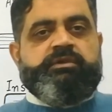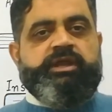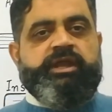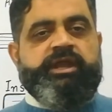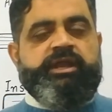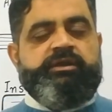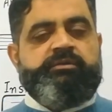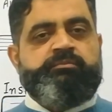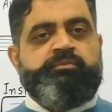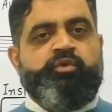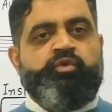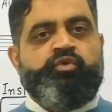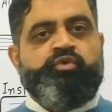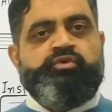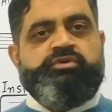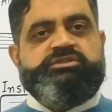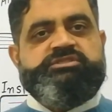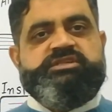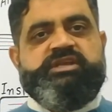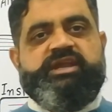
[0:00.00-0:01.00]
and
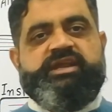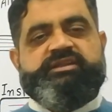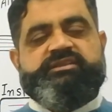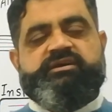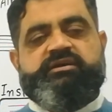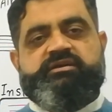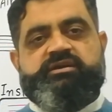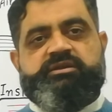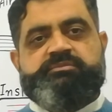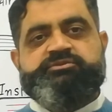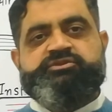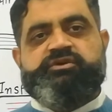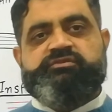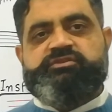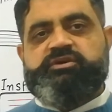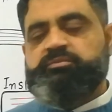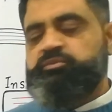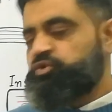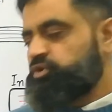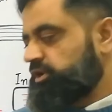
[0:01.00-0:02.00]
bones and the ribs of
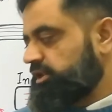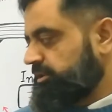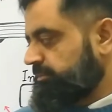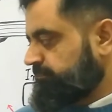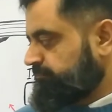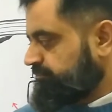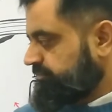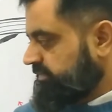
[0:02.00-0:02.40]
the body.